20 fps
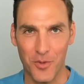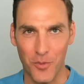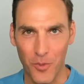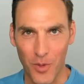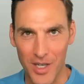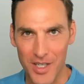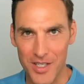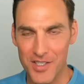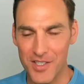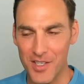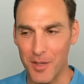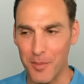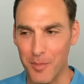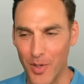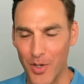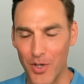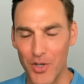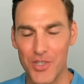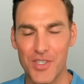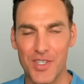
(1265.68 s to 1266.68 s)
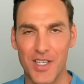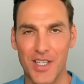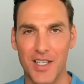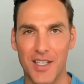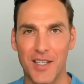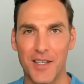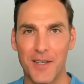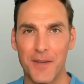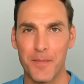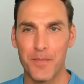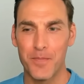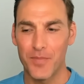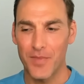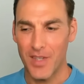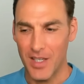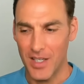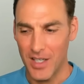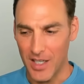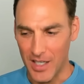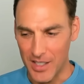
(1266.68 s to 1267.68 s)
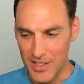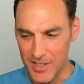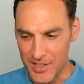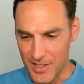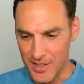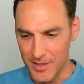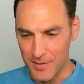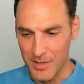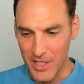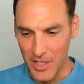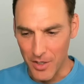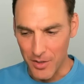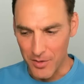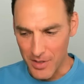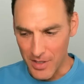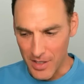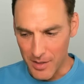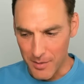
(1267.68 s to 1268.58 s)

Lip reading: Once a person, you know,